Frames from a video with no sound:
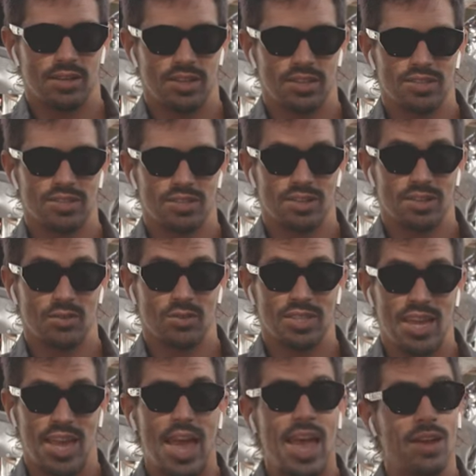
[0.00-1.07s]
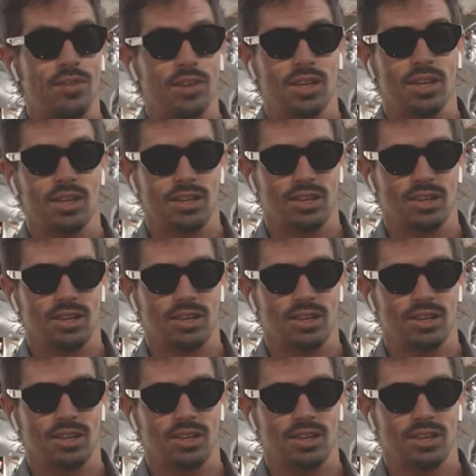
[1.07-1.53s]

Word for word: This is heavy.